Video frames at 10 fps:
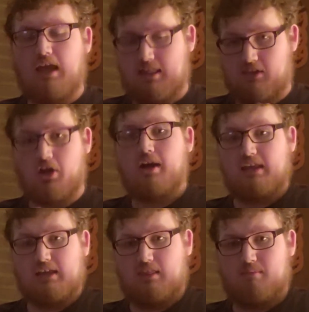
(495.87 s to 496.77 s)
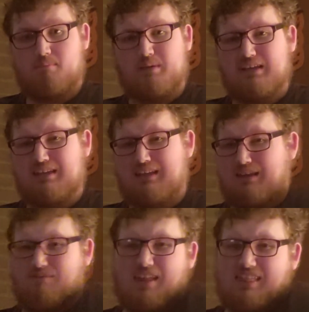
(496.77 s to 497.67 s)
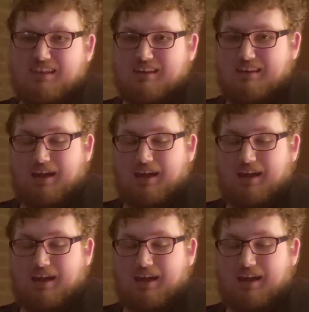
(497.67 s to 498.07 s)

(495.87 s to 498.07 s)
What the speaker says: as an audience, be invested?